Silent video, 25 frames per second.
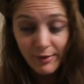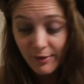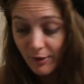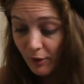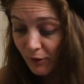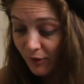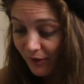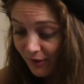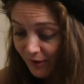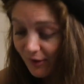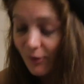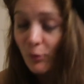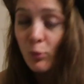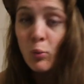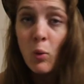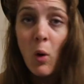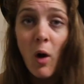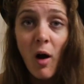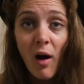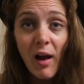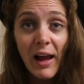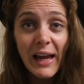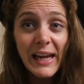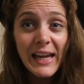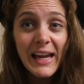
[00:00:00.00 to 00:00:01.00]
So this is
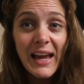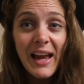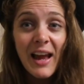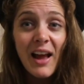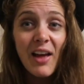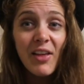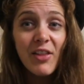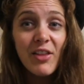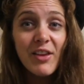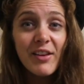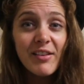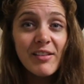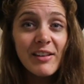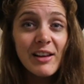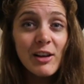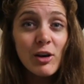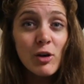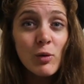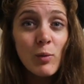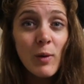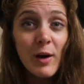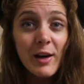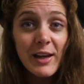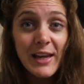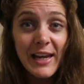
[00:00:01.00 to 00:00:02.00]
why this
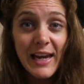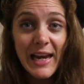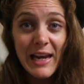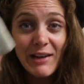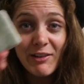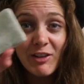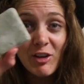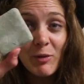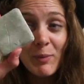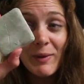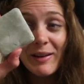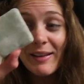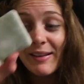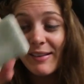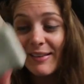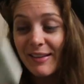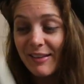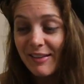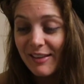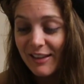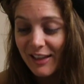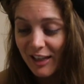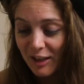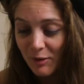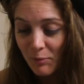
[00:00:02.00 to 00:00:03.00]
little one here has been
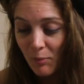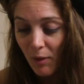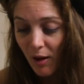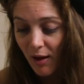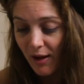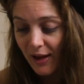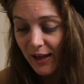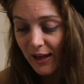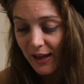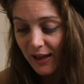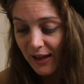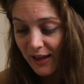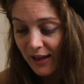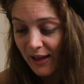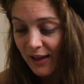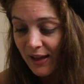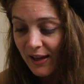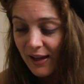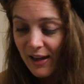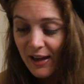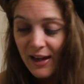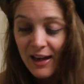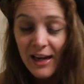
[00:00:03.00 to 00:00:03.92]
sitting in my